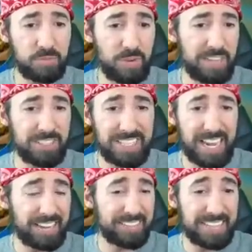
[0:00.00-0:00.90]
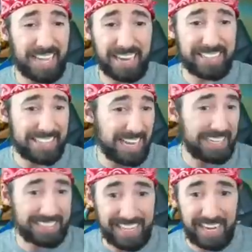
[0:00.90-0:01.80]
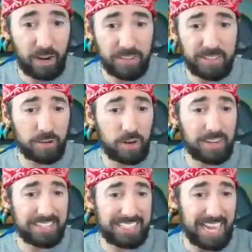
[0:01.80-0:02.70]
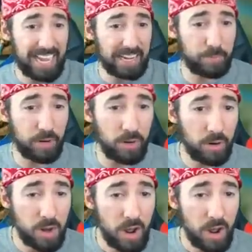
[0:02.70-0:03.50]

range attacks, attack, attack, attack. All these are our attack, bro.